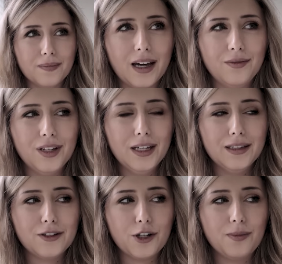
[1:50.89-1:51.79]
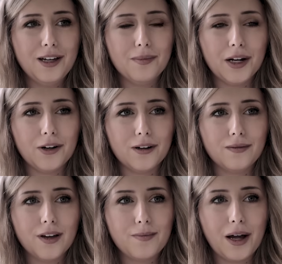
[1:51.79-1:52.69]
I feel like there should be a better
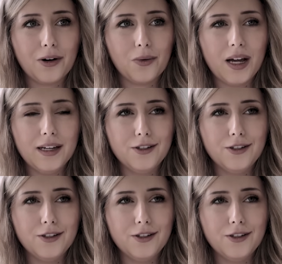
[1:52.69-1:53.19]
way